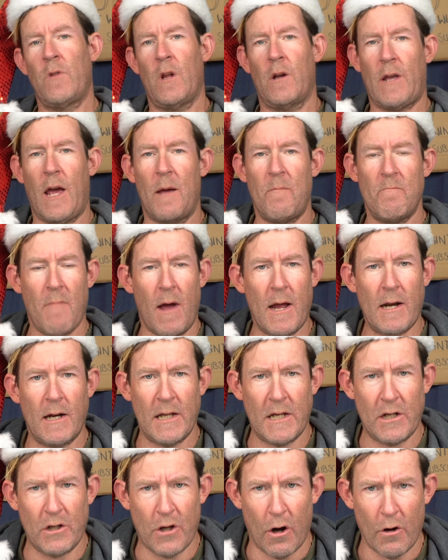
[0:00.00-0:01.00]
okay,
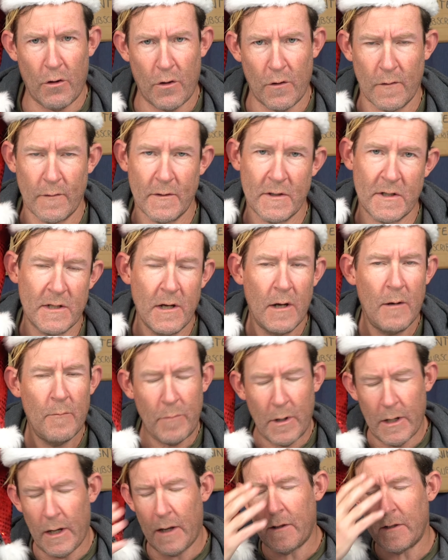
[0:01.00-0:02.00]
mainly goggles,
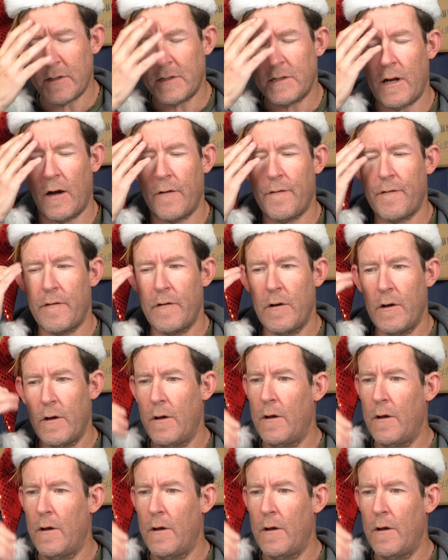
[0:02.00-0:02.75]
but other stuff.